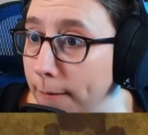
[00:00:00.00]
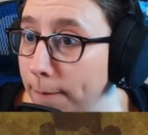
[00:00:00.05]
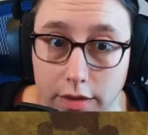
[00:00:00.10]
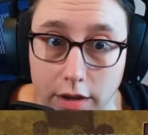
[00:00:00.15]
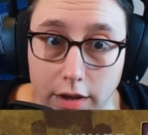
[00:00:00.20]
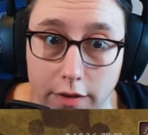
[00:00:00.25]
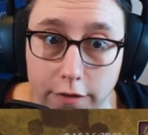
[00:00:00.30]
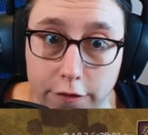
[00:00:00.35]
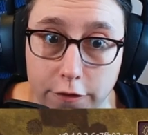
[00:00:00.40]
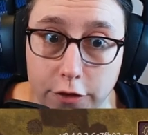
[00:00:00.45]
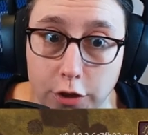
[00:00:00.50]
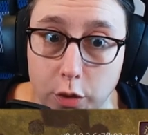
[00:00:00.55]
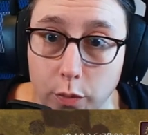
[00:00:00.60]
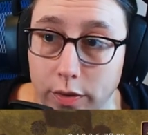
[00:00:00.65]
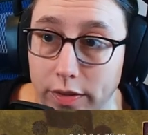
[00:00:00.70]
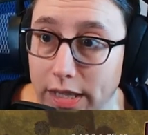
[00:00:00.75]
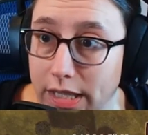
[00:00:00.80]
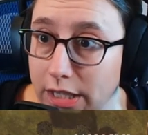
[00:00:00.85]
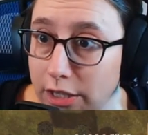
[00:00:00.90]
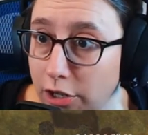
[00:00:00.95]
A few
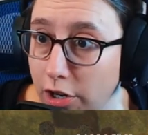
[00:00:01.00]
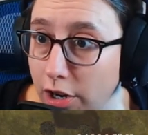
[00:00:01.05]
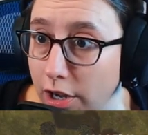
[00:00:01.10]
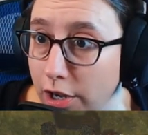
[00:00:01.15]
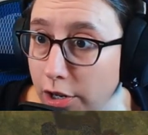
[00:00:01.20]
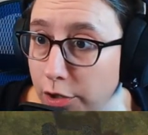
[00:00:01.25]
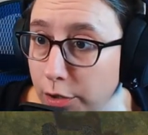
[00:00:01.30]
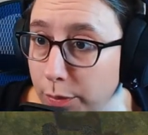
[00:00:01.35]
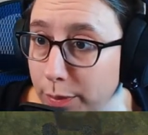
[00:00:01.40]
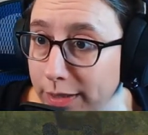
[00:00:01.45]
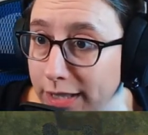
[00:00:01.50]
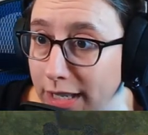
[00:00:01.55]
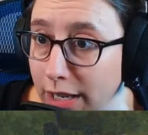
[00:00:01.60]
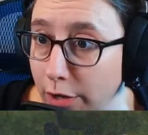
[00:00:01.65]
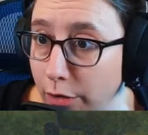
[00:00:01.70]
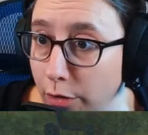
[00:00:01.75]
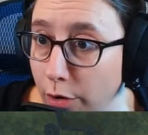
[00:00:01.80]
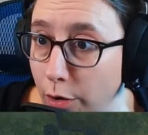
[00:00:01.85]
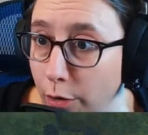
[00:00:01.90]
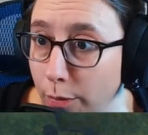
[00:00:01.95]
of these are 100%
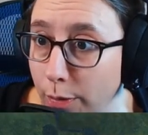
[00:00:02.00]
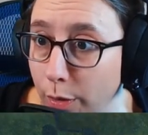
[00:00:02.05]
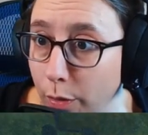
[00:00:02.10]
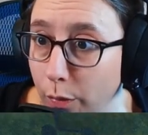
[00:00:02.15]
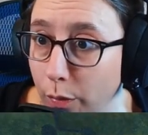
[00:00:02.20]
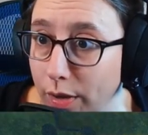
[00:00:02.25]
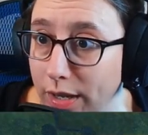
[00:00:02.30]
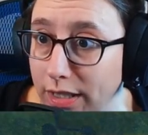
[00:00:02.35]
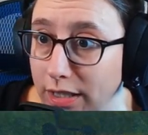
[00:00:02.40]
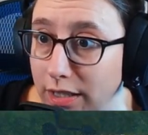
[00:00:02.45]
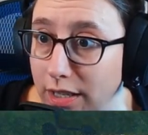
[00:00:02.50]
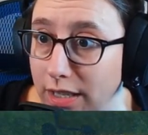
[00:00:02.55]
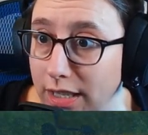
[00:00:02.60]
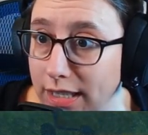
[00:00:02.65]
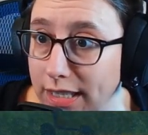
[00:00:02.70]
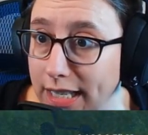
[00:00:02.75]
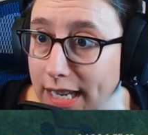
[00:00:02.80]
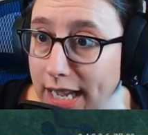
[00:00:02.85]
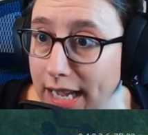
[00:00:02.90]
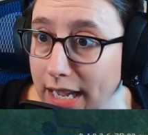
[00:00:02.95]
grown, but it's going to
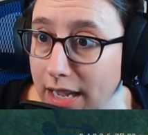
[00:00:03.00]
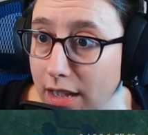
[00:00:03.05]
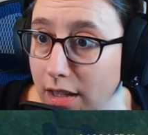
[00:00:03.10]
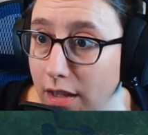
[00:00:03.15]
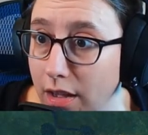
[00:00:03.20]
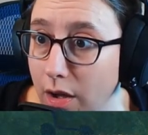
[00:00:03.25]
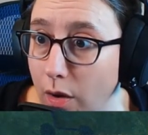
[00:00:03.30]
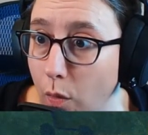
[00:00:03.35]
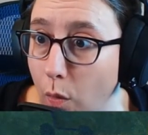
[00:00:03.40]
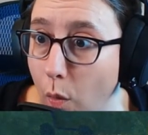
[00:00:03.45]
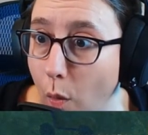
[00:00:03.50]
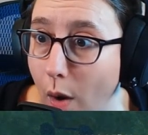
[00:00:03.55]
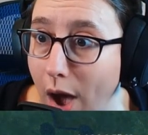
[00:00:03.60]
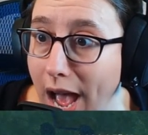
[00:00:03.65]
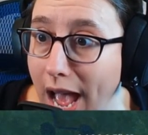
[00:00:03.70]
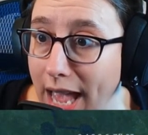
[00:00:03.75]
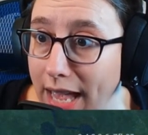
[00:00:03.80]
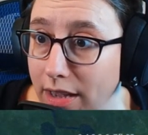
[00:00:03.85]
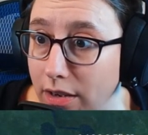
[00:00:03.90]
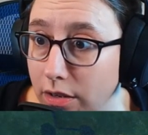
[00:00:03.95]
take a
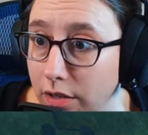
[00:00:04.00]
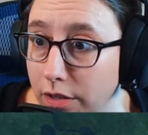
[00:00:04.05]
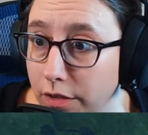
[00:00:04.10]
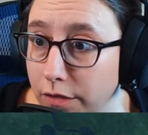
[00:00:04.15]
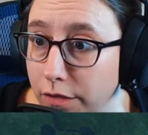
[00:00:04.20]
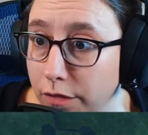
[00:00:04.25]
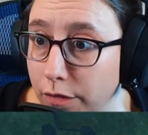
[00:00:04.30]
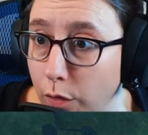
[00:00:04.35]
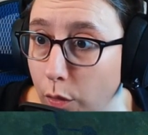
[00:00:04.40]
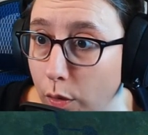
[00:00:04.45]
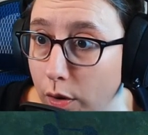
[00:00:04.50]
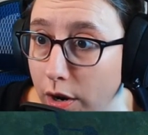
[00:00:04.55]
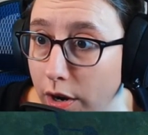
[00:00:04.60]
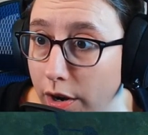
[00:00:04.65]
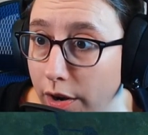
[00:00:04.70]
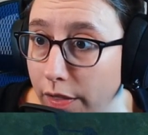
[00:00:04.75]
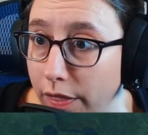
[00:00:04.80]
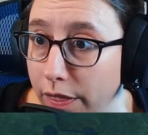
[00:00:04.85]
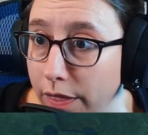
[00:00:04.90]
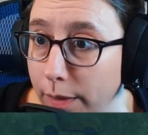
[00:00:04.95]
while
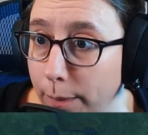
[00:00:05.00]
for the